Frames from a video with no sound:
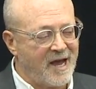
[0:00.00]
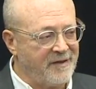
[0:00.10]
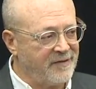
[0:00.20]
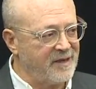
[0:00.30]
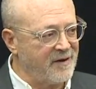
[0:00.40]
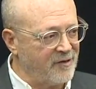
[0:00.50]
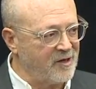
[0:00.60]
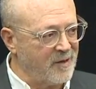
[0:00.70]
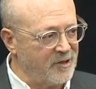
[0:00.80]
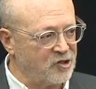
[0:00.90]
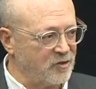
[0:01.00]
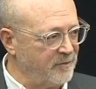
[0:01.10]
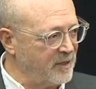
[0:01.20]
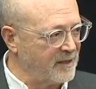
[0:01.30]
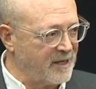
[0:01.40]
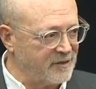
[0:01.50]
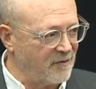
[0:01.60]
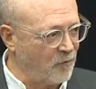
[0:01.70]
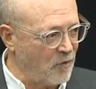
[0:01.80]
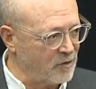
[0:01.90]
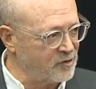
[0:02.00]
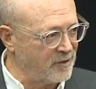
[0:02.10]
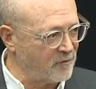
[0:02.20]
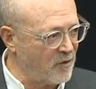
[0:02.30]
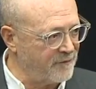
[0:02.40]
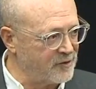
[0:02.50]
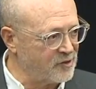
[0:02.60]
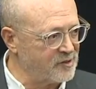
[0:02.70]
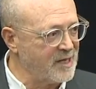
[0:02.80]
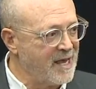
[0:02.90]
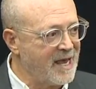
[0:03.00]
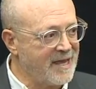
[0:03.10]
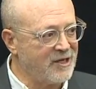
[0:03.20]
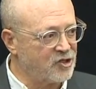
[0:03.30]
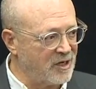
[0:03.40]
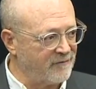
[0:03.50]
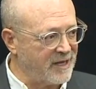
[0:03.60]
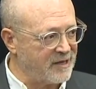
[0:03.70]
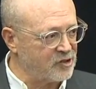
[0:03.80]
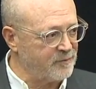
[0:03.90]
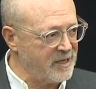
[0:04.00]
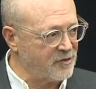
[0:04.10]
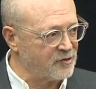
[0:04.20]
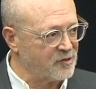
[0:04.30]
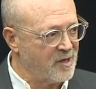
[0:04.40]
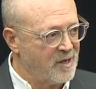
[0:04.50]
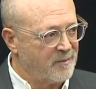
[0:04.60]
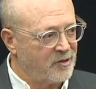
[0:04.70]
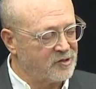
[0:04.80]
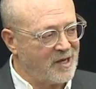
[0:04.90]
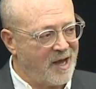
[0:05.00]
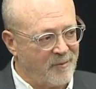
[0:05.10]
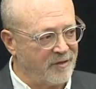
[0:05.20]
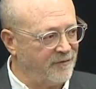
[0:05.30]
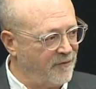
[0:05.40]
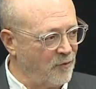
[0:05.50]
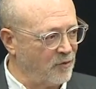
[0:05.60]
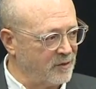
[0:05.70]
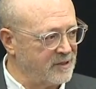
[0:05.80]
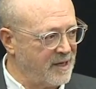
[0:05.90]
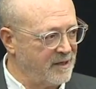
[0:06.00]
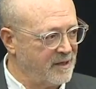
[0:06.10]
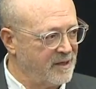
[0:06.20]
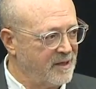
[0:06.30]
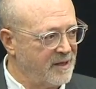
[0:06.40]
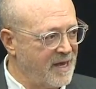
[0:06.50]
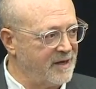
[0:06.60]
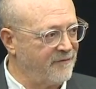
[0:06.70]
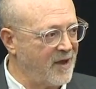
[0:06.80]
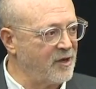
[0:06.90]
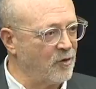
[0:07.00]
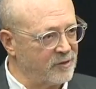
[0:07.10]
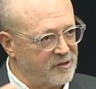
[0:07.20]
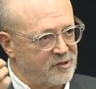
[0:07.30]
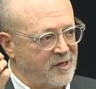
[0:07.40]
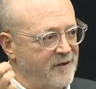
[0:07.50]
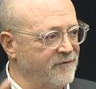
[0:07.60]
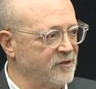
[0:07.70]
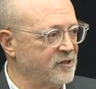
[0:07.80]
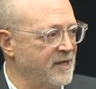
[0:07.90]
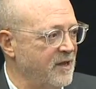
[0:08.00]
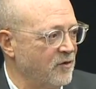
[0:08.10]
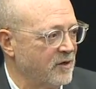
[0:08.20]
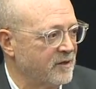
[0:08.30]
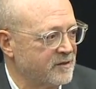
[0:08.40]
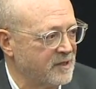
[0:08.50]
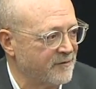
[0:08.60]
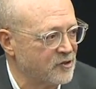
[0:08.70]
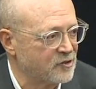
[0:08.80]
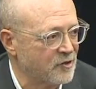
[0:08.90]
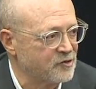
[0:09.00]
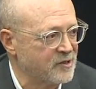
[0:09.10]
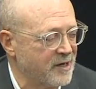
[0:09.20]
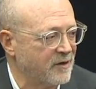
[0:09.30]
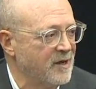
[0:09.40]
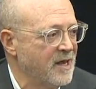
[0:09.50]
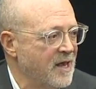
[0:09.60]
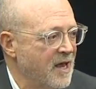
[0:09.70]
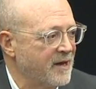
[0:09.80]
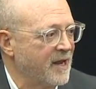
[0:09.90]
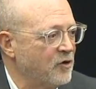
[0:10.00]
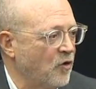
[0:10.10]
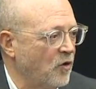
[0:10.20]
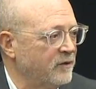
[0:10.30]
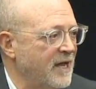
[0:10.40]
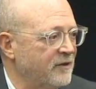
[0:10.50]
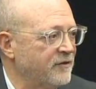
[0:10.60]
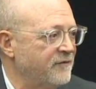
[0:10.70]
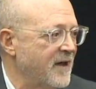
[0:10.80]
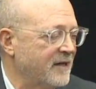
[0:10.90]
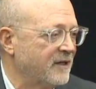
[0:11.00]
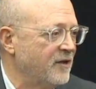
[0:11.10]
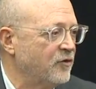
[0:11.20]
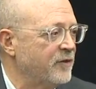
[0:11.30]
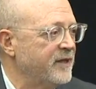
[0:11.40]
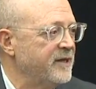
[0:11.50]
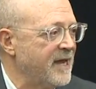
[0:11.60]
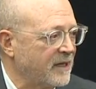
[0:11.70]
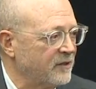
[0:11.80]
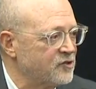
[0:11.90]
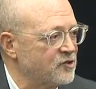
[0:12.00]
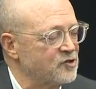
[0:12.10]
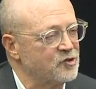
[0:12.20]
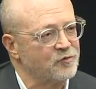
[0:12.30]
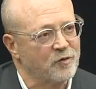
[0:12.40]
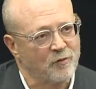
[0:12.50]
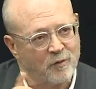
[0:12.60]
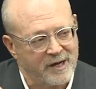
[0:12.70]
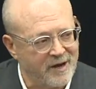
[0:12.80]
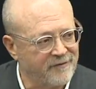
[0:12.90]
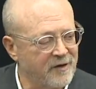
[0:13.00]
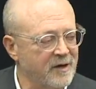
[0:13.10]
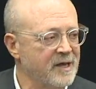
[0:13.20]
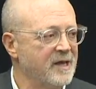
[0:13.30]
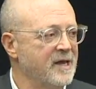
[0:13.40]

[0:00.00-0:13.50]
I think every company shouldn't be allowed to have walls in their offices, and they should have loudspeakers because I'm on the phone all day. And if I go into Stanford today or San Francisco Center and I called out the fact that I thought the necklaces were whatever